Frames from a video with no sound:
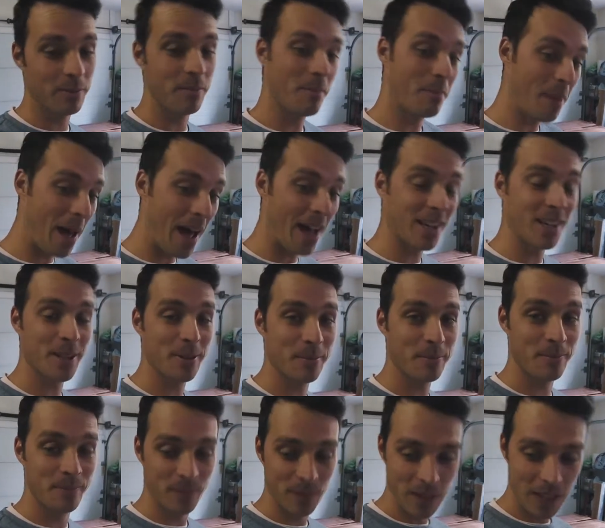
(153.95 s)
Magnum.
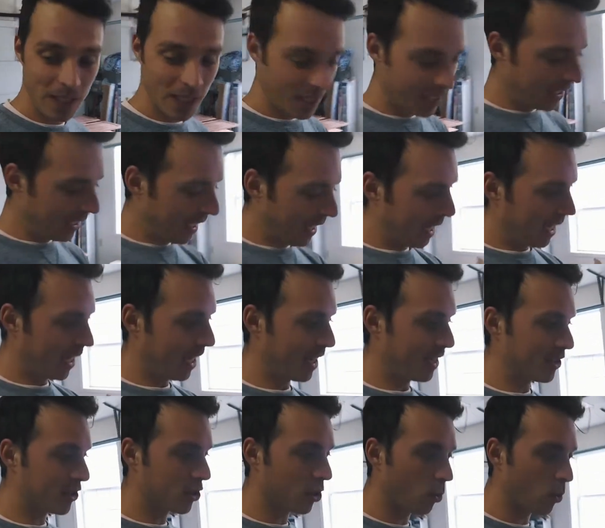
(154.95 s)

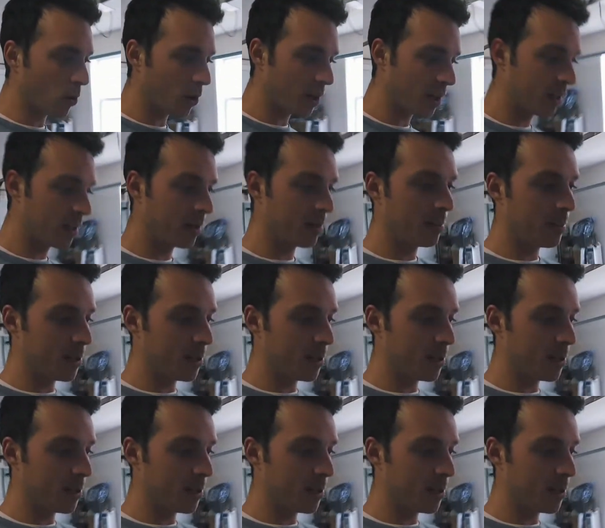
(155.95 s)
And so we're going to